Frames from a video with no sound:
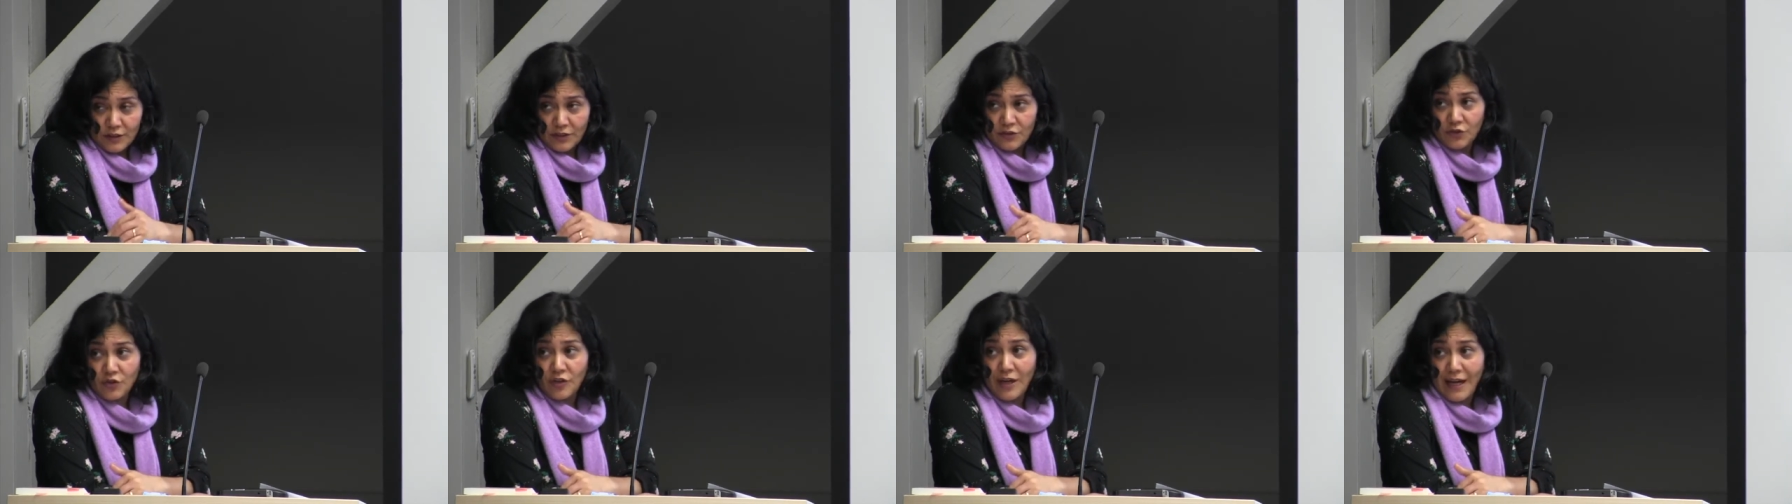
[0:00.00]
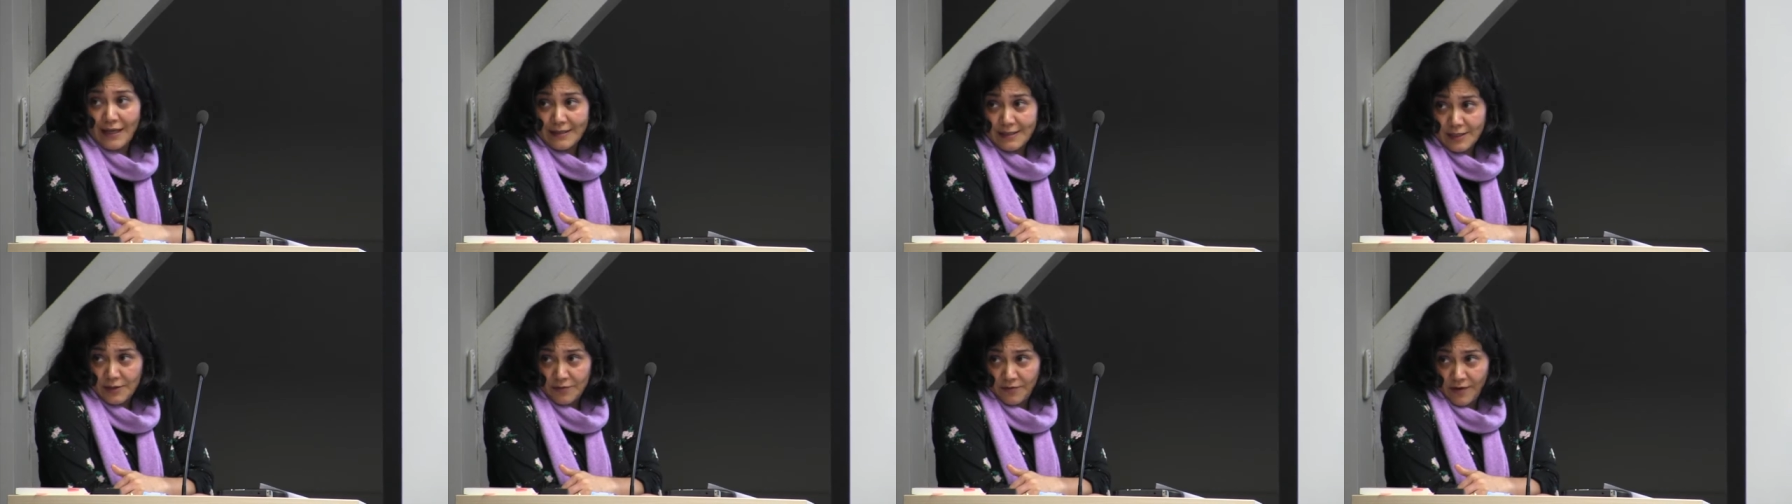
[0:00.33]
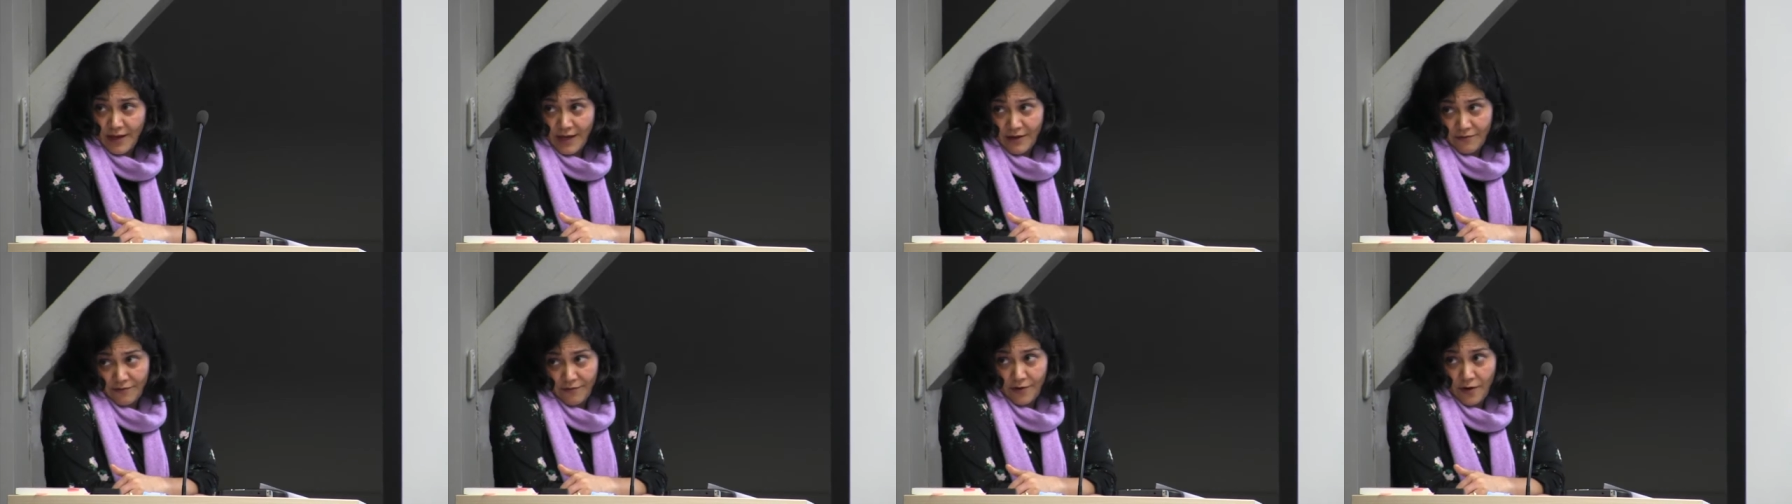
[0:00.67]
to the
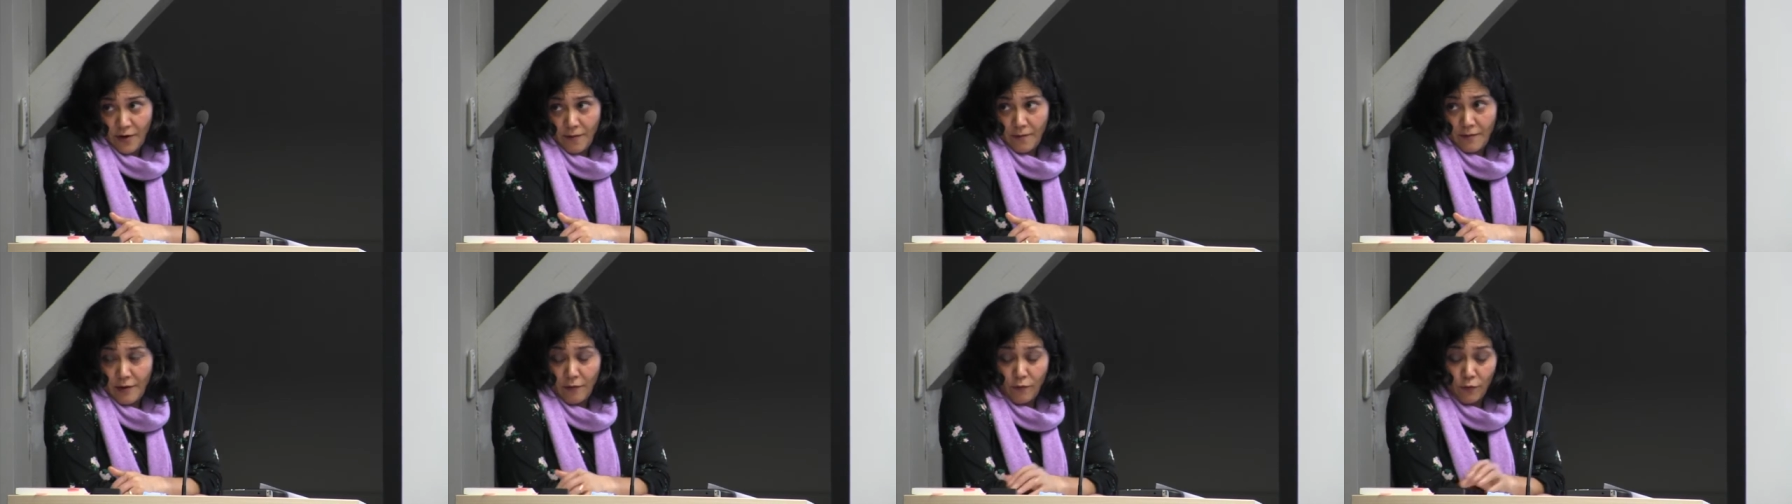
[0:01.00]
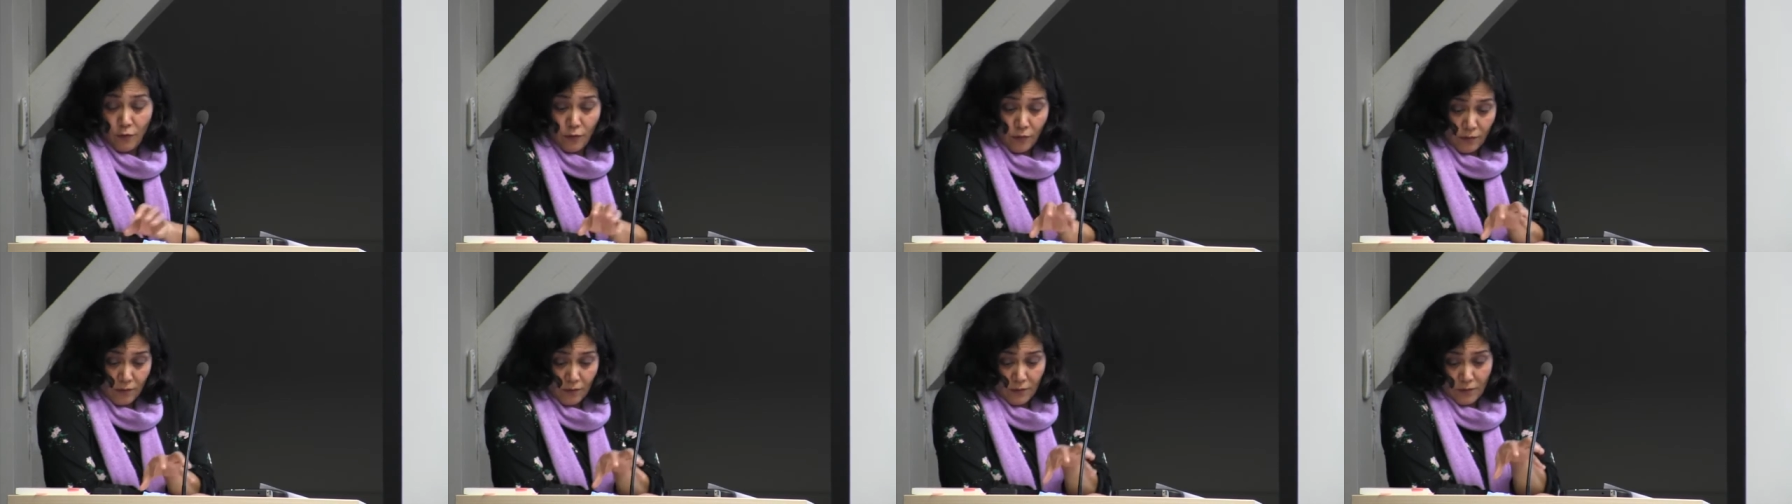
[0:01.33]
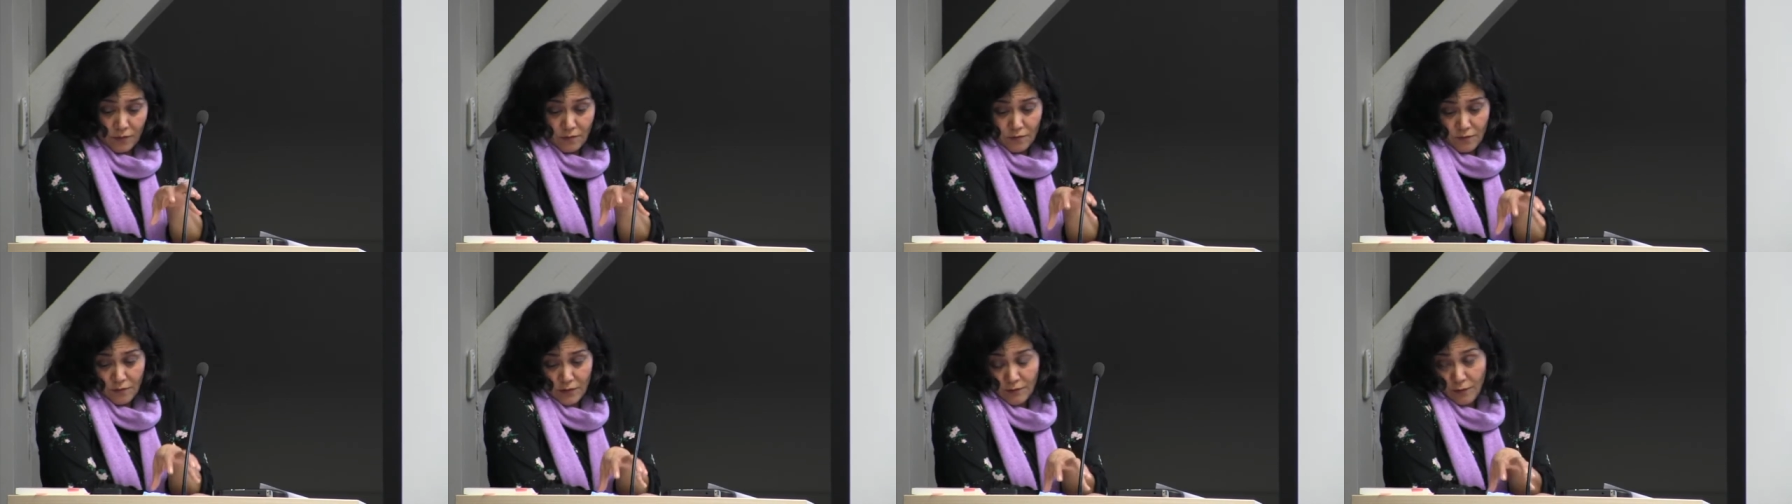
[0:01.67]
transfer
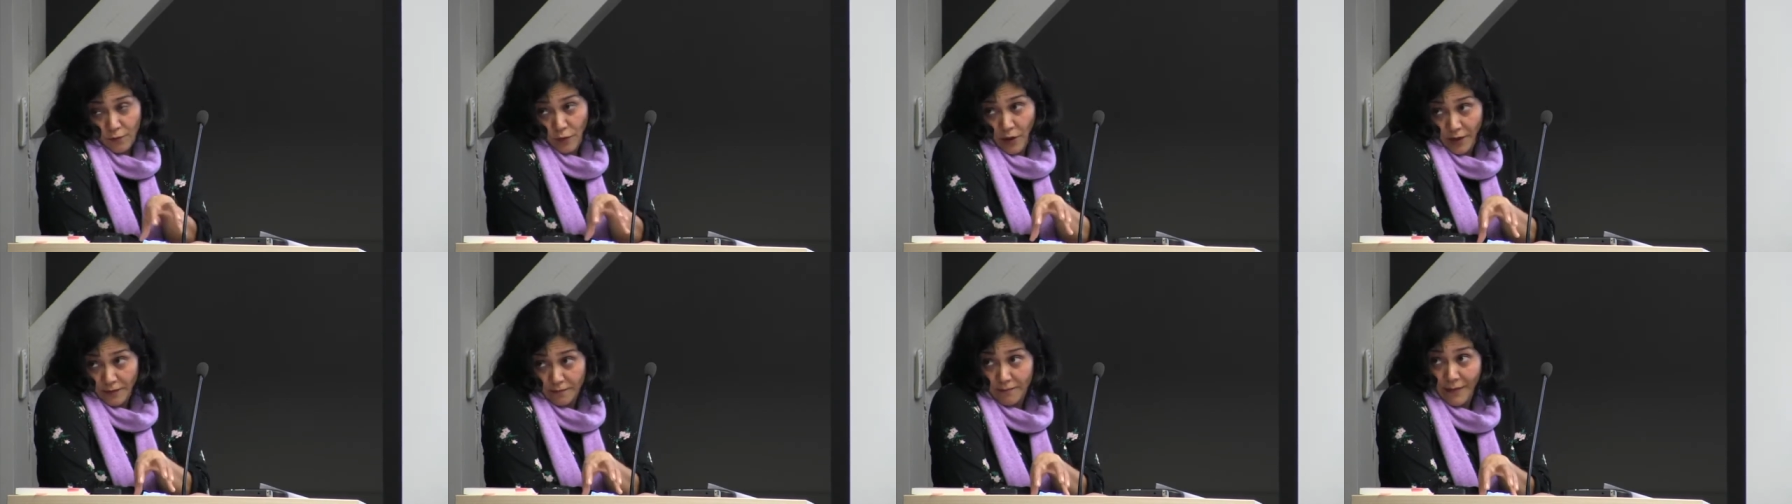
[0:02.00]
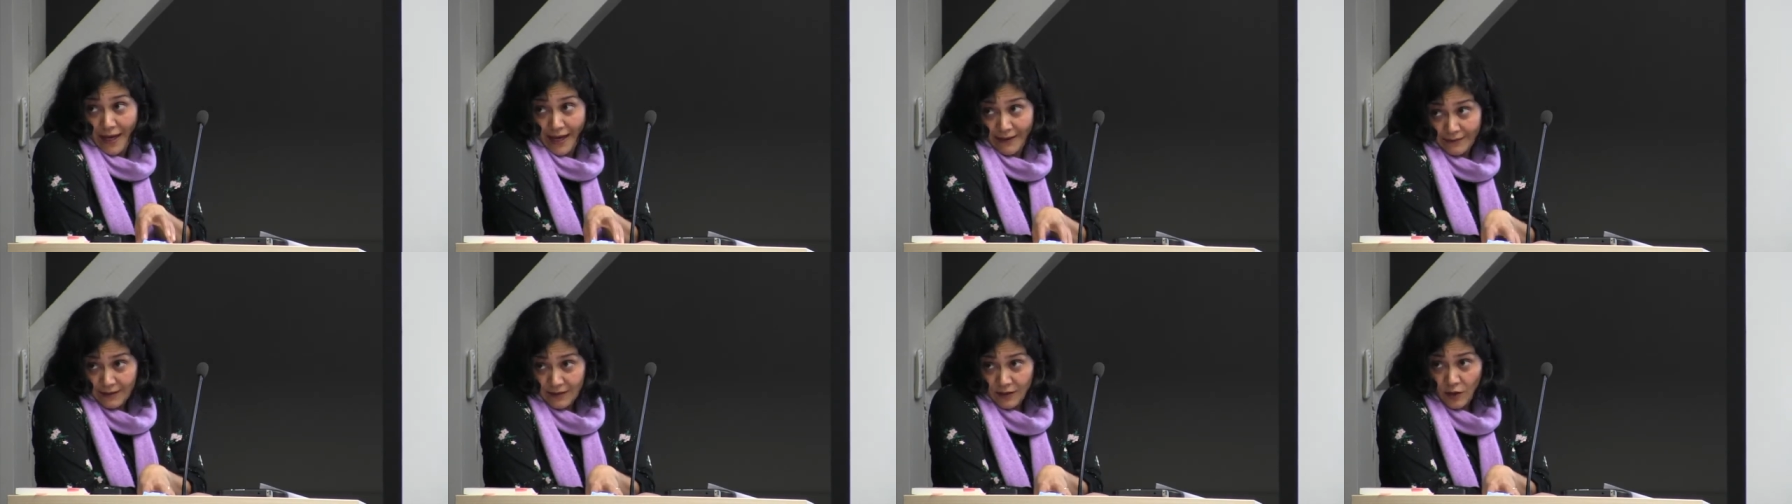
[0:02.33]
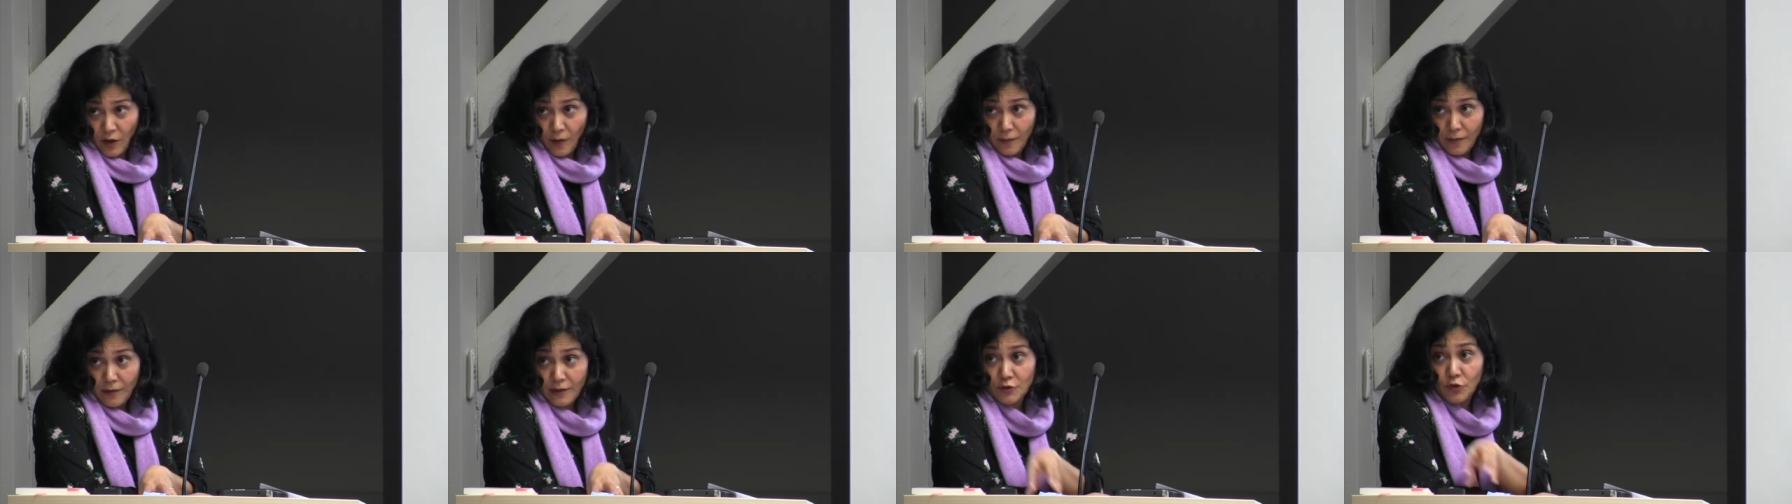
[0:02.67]
from one
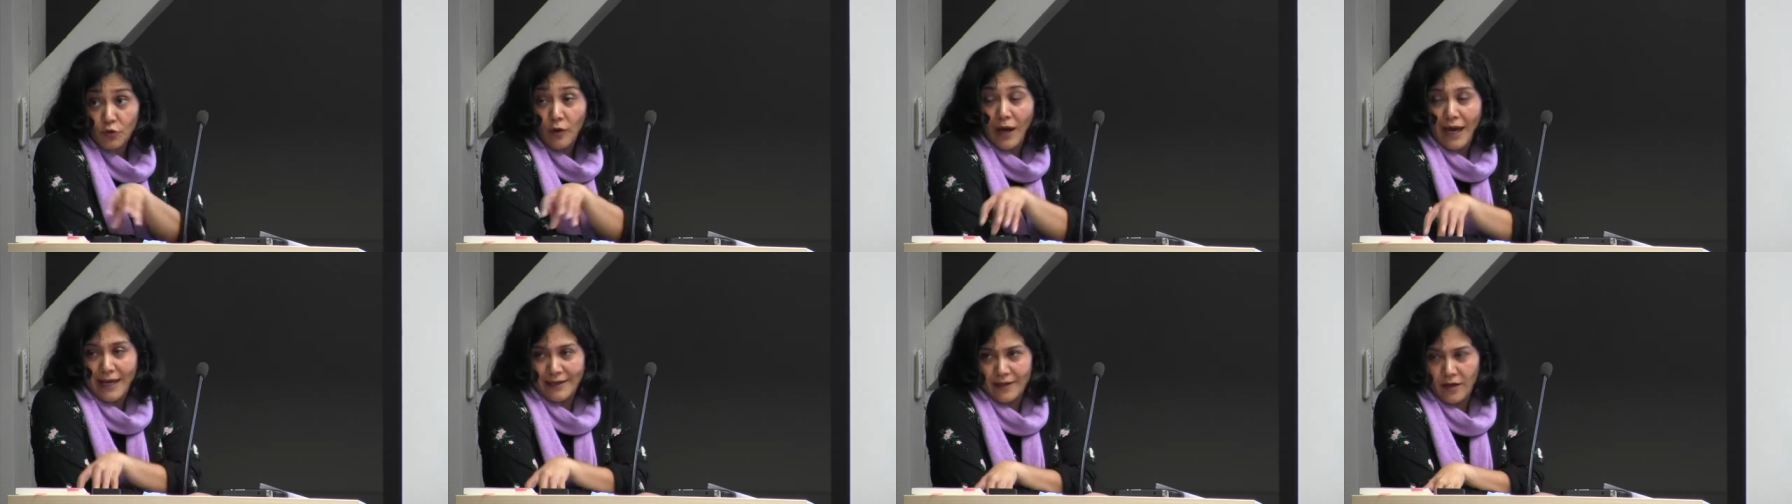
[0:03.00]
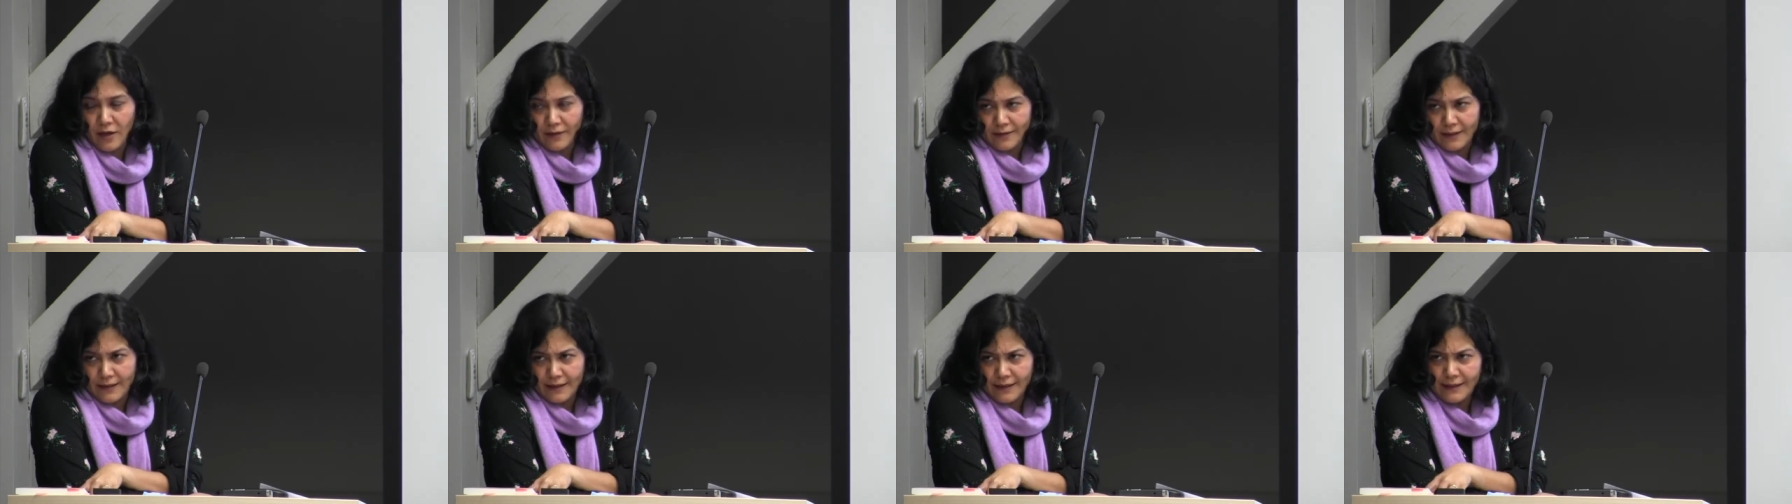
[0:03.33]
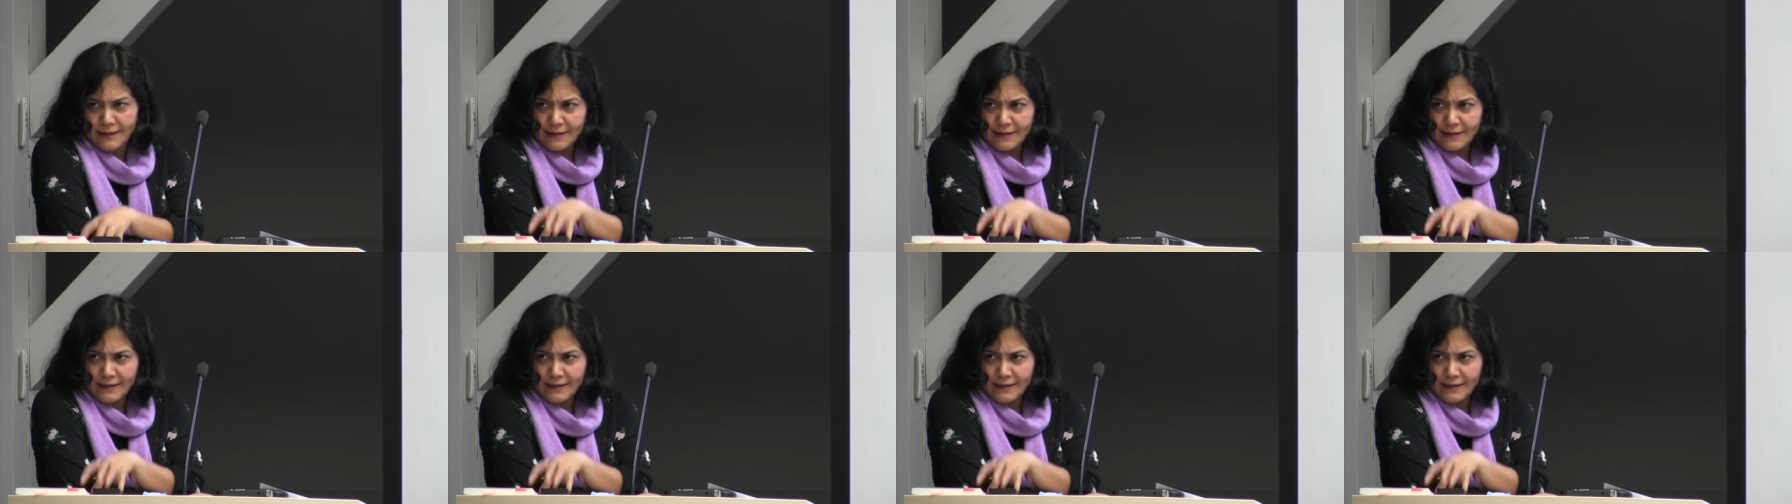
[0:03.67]
married couple to another.